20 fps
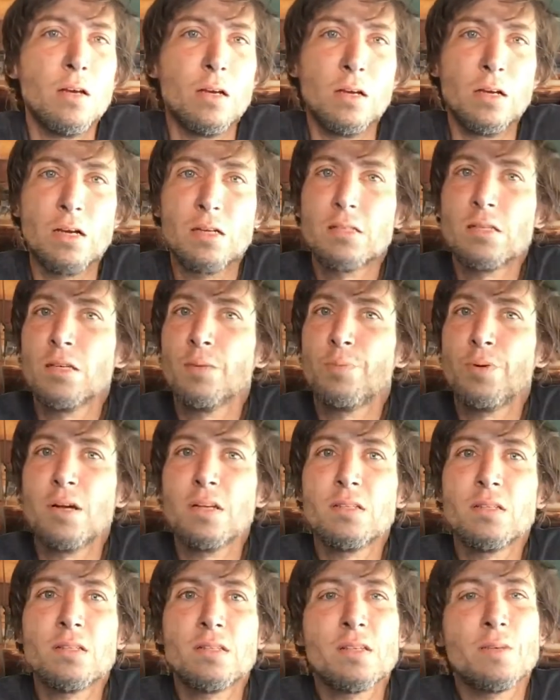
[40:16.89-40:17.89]
And I sing
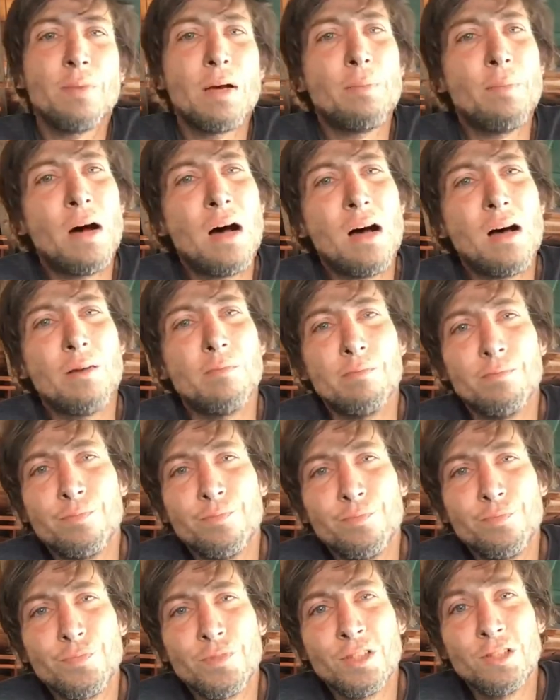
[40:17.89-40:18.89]
praises of my mom.
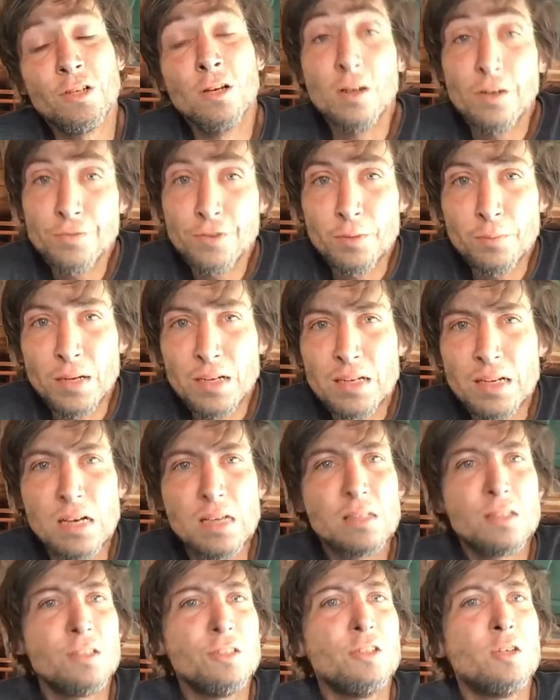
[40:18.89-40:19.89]
So if you're my
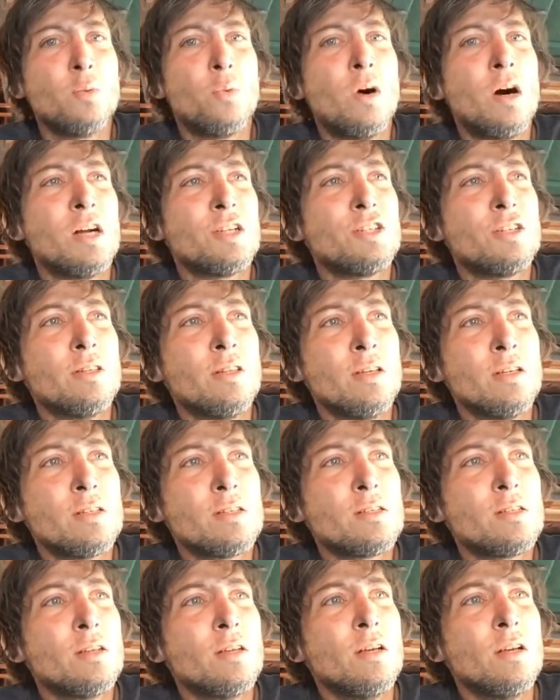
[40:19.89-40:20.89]
cousin, you're watching
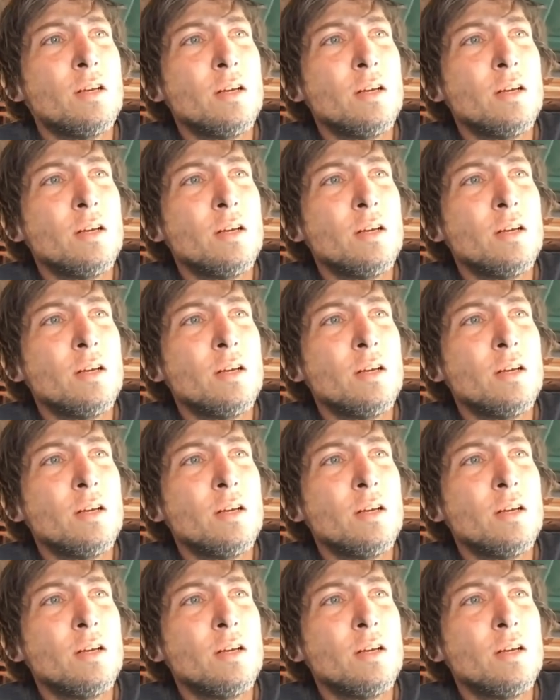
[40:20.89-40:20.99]
this,